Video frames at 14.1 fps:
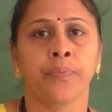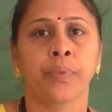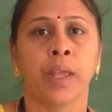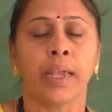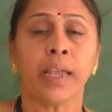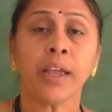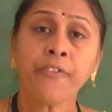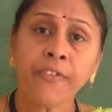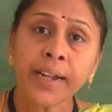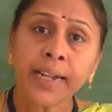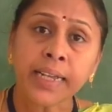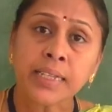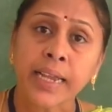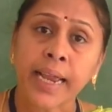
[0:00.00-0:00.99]
If
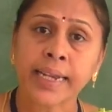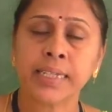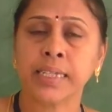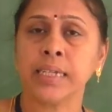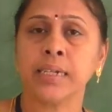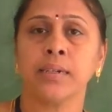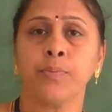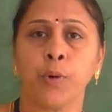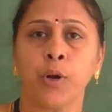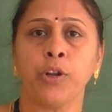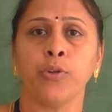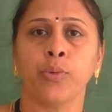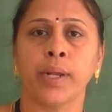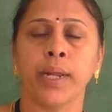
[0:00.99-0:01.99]
it gets
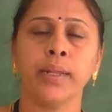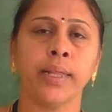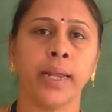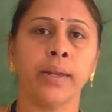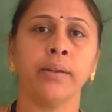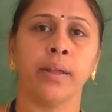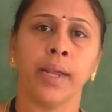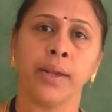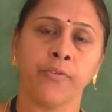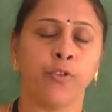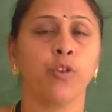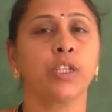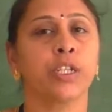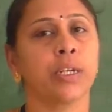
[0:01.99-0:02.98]
polluted, then in
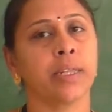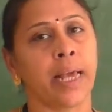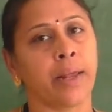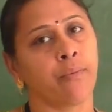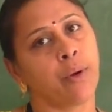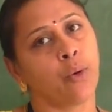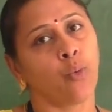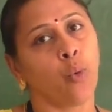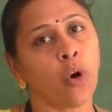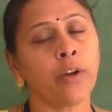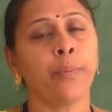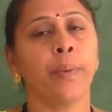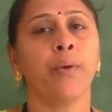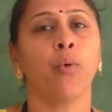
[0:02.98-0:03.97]
future there
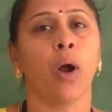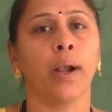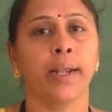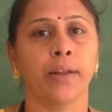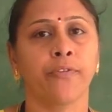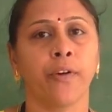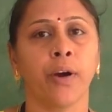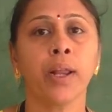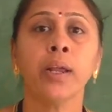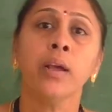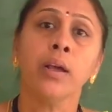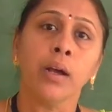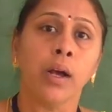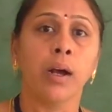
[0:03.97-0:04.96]
won't be water for
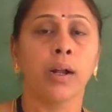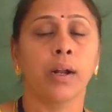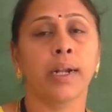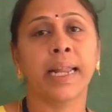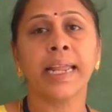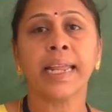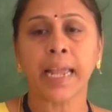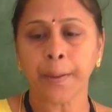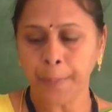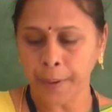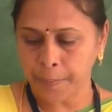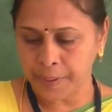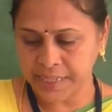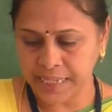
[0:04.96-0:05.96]
drinking
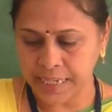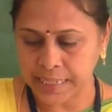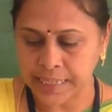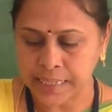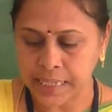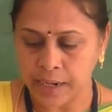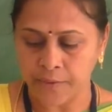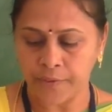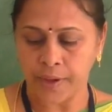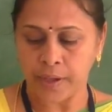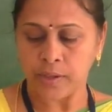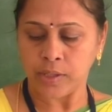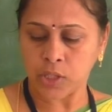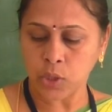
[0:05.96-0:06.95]
purpose
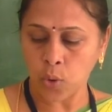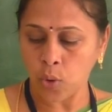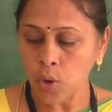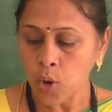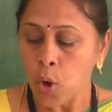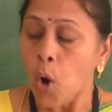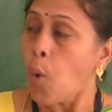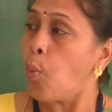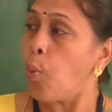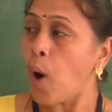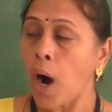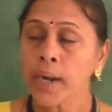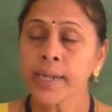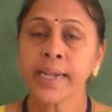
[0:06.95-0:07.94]
itself. So
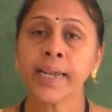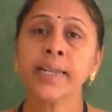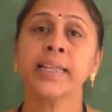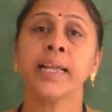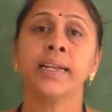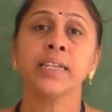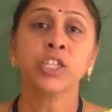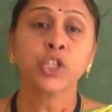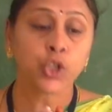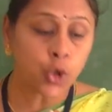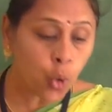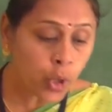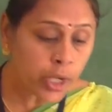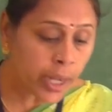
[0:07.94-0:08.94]
water that is
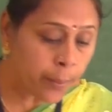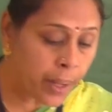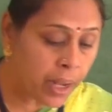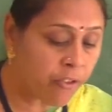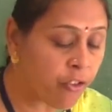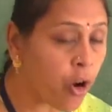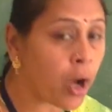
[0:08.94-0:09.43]
suitable for